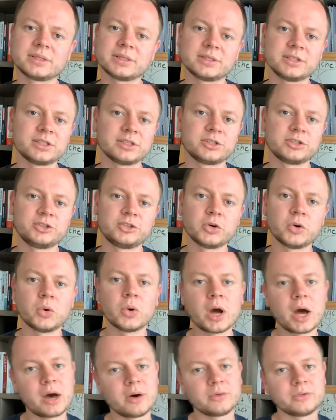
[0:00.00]
and just show
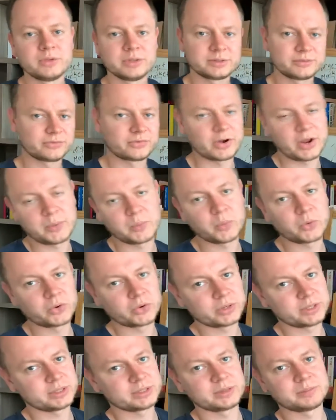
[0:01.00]
how this
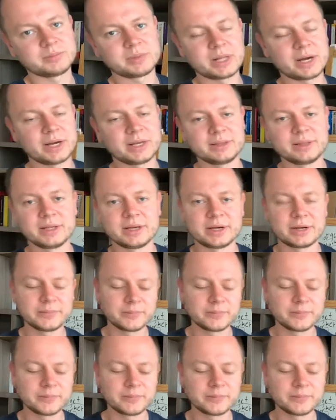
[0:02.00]
framework is applied there.